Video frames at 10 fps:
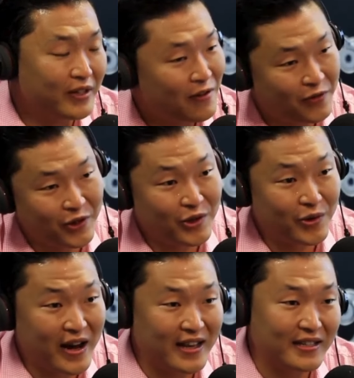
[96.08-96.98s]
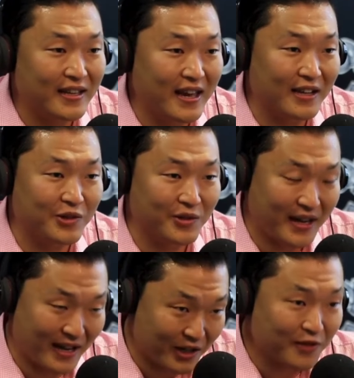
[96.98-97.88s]
So PSY dropped out of
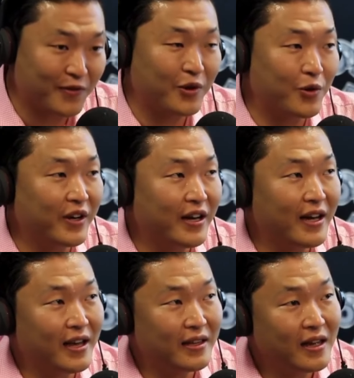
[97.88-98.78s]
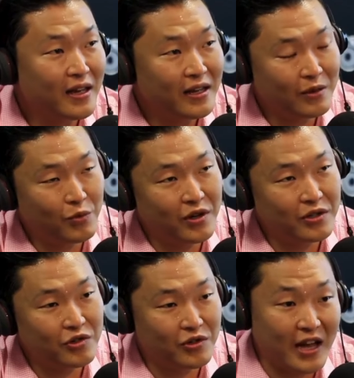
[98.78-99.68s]
Boston University and applied to study at
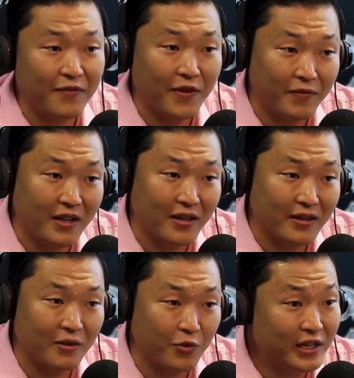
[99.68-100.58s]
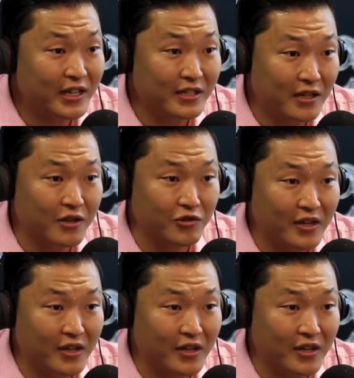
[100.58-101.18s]
Berklee College of Music instead.